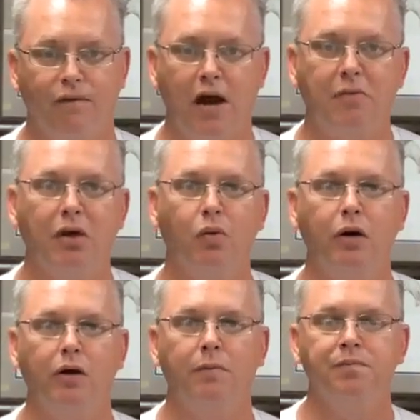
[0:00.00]
Her family
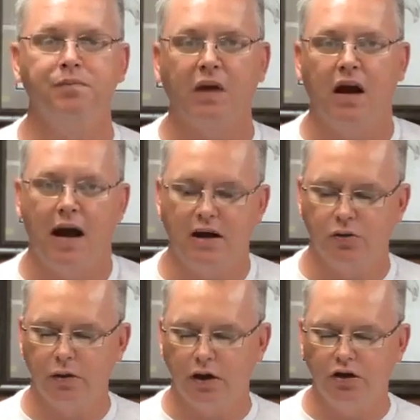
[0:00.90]
will uh,
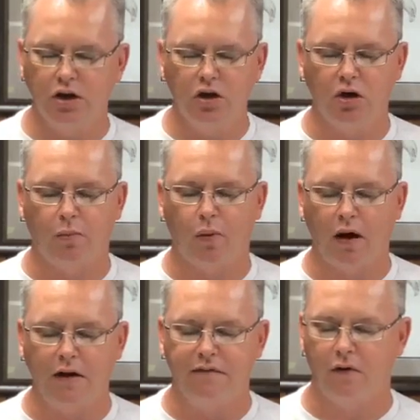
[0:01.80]
as we continue to
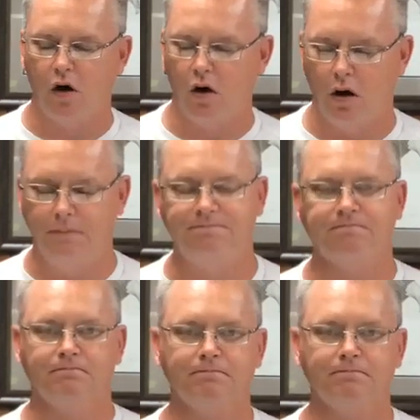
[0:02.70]
pray for her.